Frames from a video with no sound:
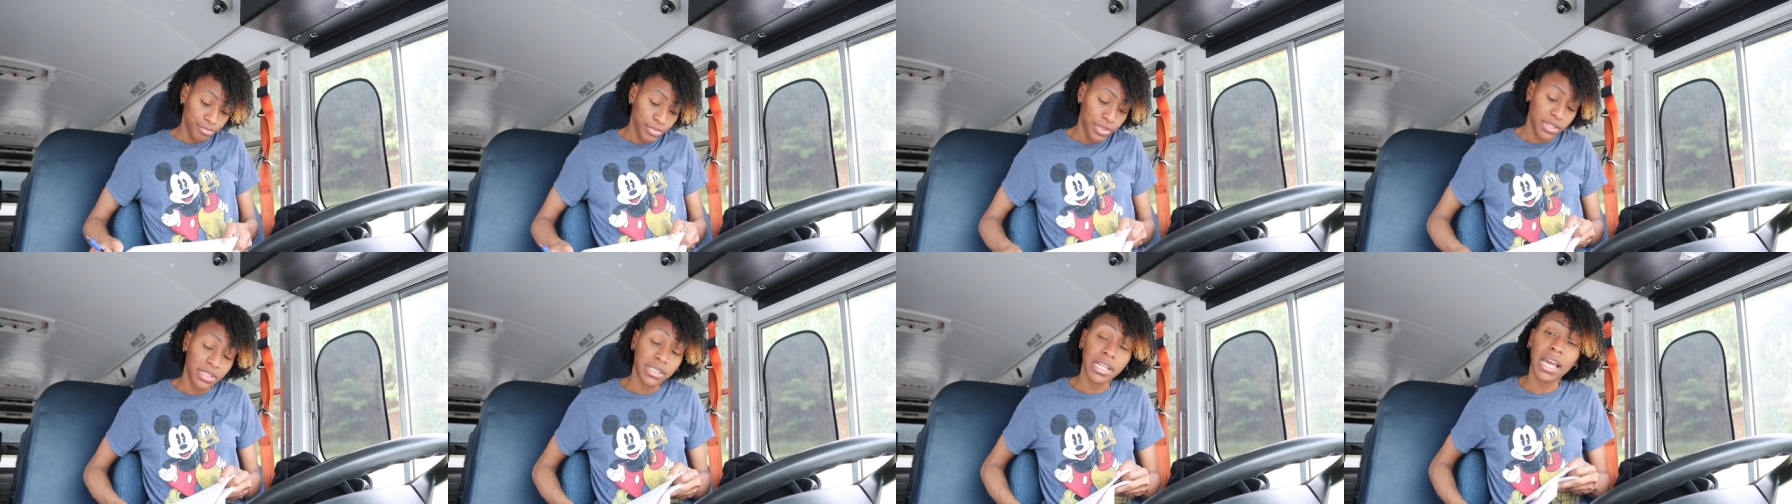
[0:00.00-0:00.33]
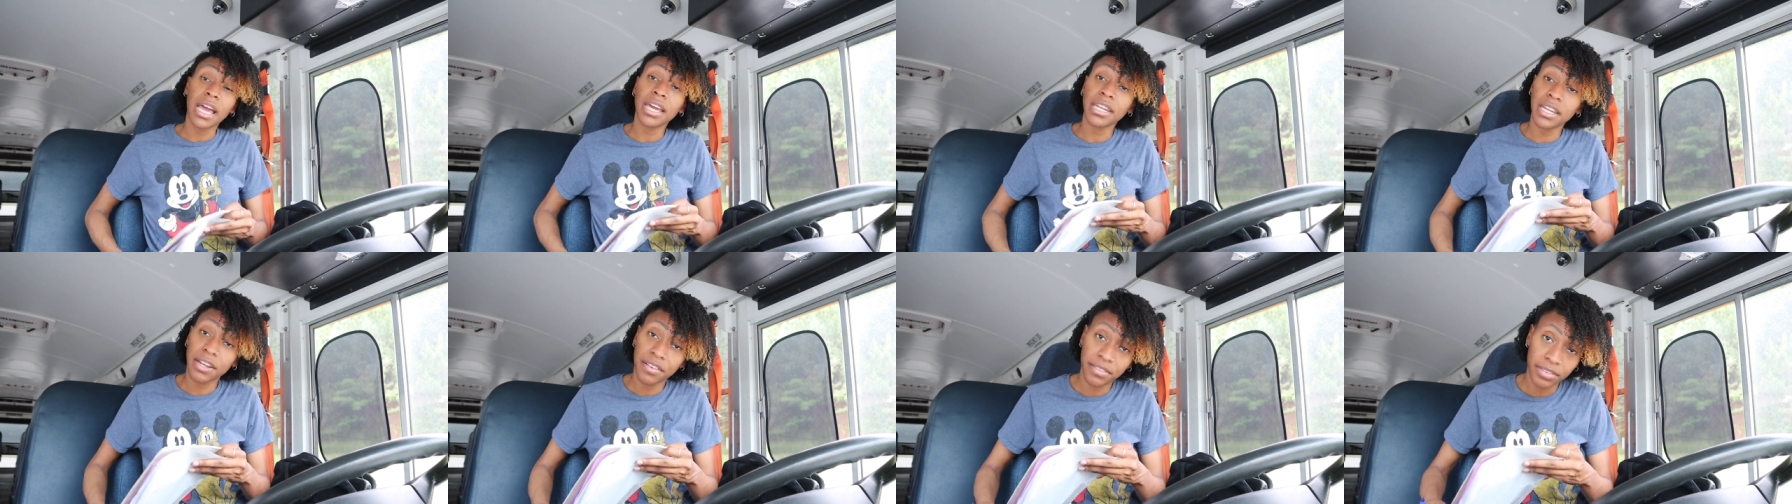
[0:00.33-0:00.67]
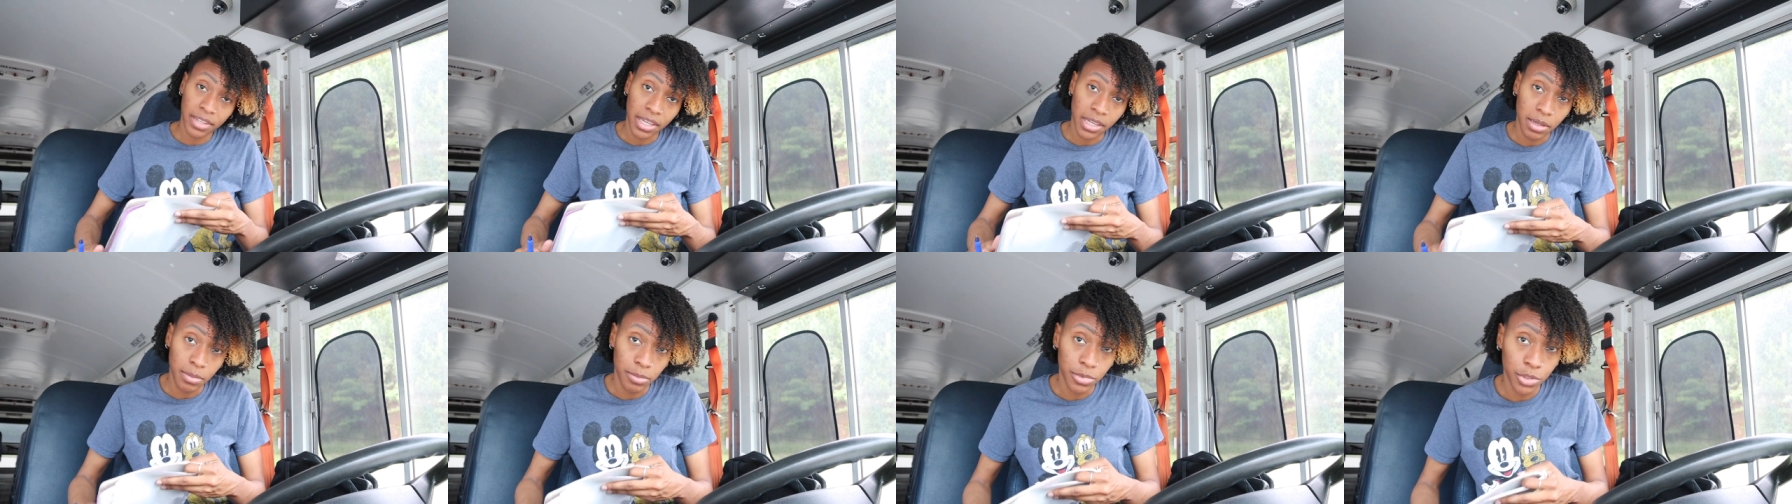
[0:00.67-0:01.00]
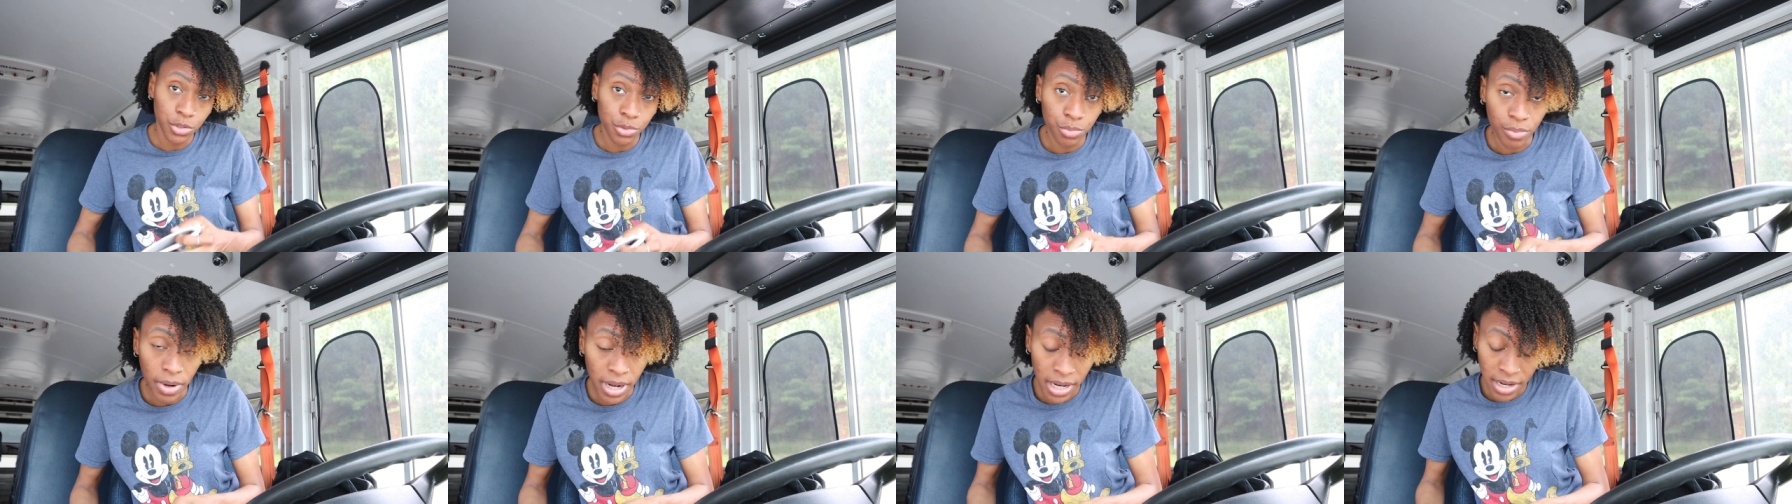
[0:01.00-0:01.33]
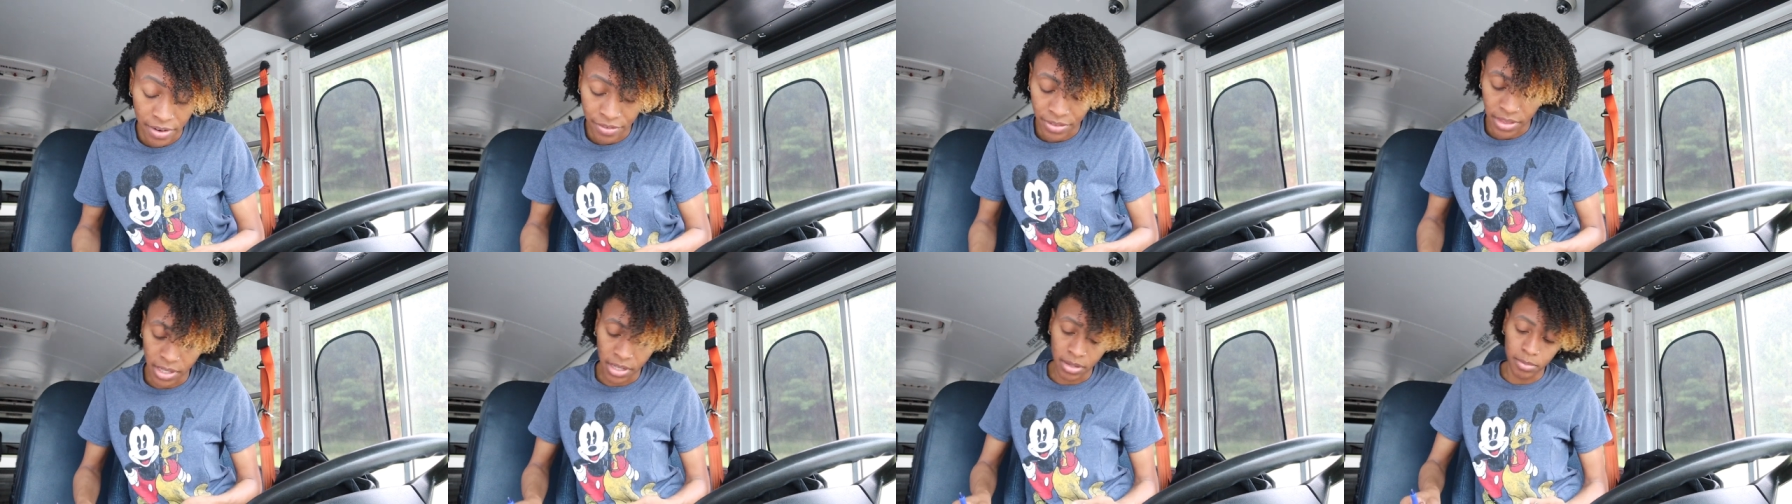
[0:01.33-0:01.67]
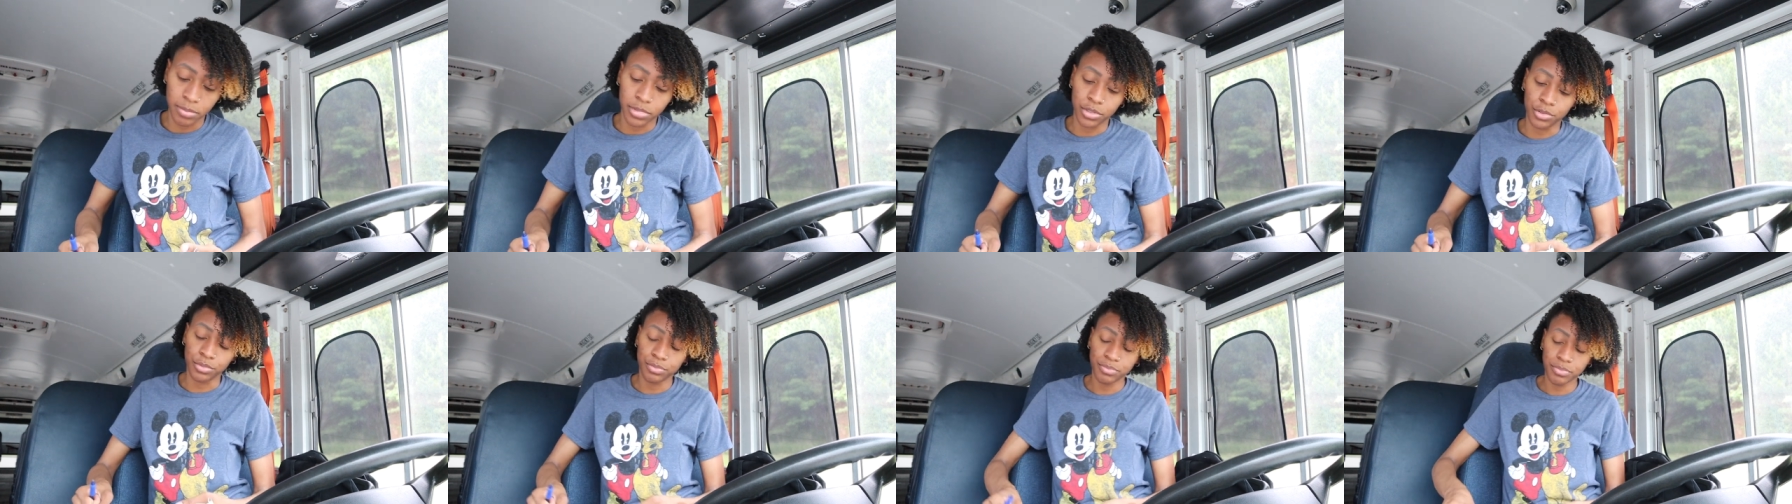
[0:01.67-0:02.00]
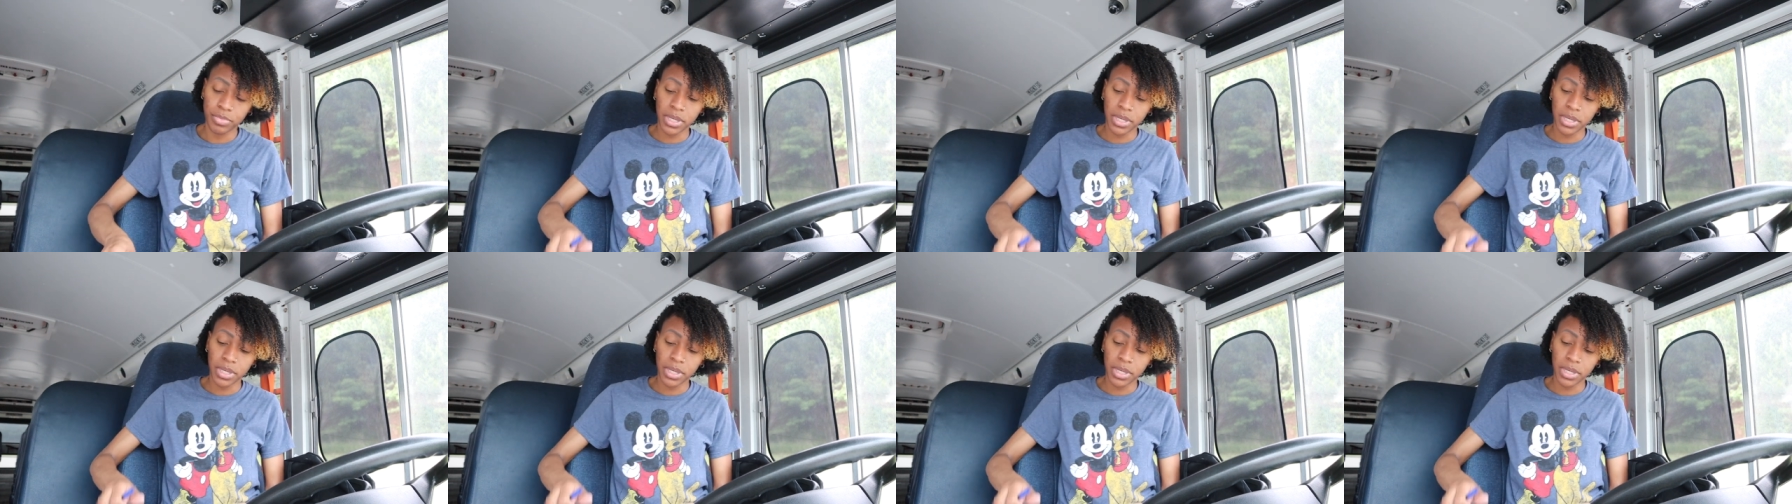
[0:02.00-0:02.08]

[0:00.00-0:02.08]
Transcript: Sign everything in blue, write everything in blue.